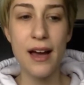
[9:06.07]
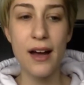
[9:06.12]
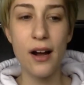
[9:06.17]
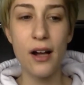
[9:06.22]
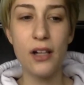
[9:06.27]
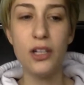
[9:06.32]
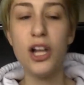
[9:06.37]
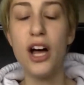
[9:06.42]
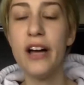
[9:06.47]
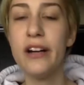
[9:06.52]

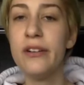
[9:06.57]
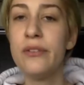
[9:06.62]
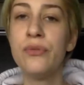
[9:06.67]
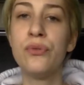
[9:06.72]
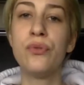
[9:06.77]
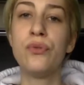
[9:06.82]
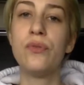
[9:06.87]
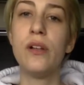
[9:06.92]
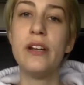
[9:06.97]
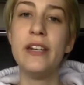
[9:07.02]
A lot
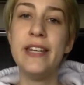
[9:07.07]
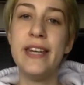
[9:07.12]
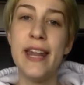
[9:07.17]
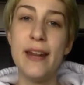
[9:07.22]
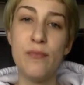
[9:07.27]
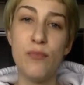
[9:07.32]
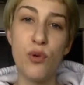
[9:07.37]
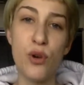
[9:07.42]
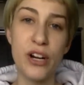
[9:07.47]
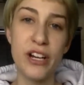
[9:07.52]
of
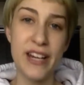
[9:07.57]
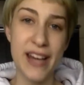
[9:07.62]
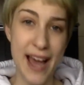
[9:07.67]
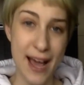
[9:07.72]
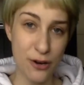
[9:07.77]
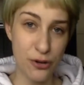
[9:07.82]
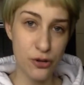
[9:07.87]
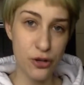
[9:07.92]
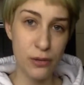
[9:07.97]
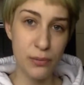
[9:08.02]
more
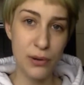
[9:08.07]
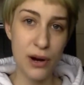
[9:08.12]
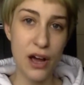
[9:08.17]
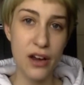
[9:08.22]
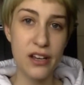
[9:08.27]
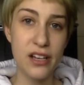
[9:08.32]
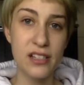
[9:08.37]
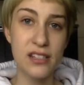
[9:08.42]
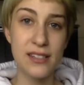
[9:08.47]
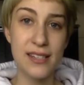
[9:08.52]
natural
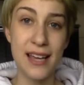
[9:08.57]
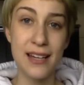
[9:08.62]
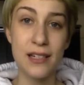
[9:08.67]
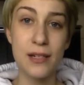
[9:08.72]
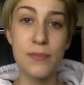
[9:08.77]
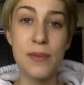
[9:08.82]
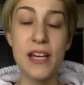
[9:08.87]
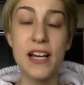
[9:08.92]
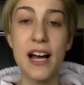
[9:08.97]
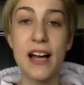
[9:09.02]
products tend
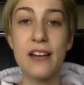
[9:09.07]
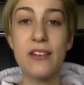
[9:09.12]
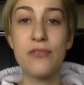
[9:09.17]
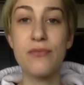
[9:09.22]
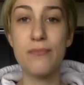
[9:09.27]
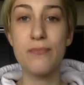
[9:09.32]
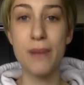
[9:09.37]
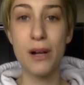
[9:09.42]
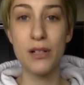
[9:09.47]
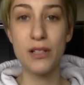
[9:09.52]
to be kind
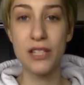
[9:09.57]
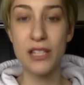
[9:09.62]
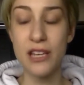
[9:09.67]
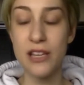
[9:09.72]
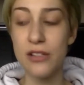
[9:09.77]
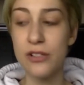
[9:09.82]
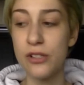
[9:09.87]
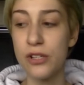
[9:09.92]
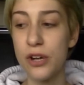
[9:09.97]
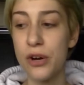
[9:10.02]
of
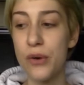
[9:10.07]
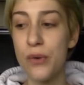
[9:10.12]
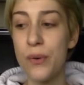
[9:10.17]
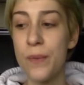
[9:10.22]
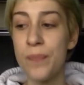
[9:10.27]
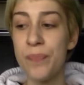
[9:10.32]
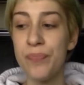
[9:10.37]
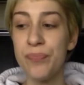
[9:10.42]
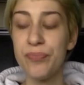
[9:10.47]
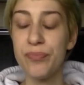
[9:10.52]
melty,
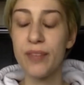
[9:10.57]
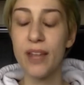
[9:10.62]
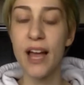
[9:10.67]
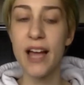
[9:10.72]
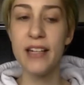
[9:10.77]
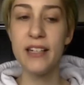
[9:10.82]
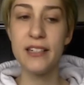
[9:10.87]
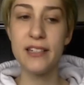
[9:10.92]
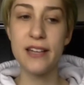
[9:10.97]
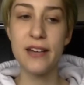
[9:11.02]
so
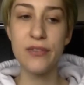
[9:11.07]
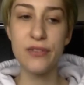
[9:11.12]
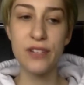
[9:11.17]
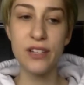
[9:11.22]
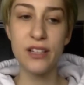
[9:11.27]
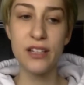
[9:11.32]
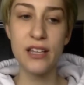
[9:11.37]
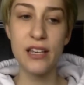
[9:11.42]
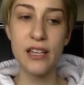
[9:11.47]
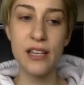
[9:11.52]
I
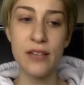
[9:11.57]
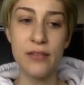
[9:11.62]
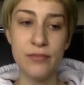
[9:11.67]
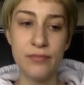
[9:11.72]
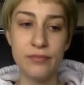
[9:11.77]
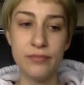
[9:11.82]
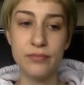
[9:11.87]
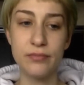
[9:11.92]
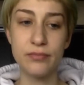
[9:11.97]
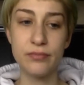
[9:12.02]
definitely
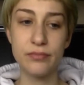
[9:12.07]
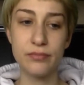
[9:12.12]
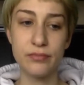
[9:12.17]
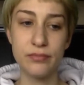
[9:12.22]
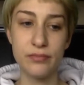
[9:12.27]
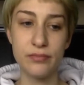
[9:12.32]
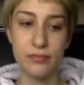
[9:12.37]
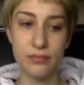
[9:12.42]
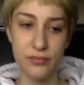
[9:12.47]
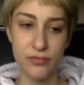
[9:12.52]

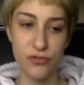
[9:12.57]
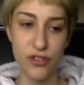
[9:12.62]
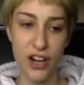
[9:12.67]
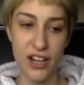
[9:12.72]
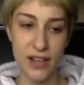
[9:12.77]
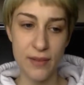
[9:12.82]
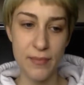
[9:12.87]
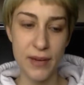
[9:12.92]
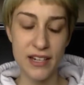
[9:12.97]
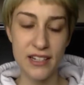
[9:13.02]

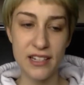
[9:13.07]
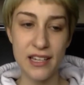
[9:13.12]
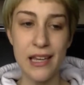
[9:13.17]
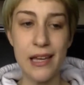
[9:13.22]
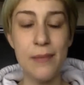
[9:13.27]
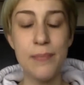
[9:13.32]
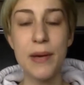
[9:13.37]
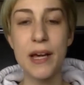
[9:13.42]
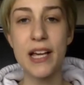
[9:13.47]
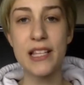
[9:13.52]
recommend
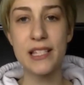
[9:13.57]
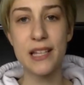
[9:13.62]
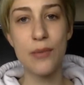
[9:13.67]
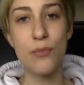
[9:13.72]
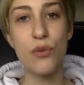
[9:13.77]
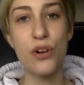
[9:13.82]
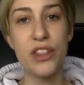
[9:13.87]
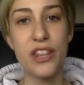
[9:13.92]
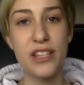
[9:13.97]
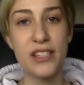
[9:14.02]
keeping it
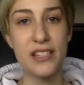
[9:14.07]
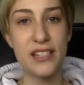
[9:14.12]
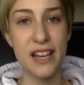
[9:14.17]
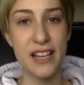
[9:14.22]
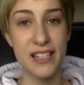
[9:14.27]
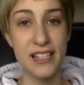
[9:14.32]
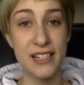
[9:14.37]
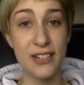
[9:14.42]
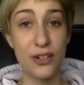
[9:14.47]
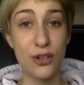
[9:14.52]
somewhere that's
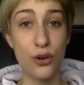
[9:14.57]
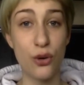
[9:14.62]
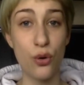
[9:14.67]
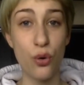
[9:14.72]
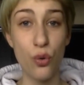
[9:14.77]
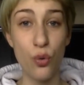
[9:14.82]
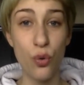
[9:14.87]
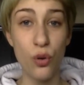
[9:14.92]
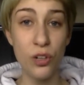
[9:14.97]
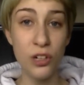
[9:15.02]
nice and
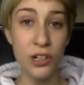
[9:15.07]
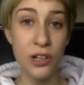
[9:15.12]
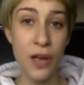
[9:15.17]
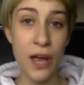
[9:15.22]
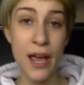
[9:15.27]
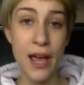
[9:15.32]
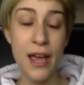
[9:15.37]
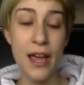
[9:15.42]
cool.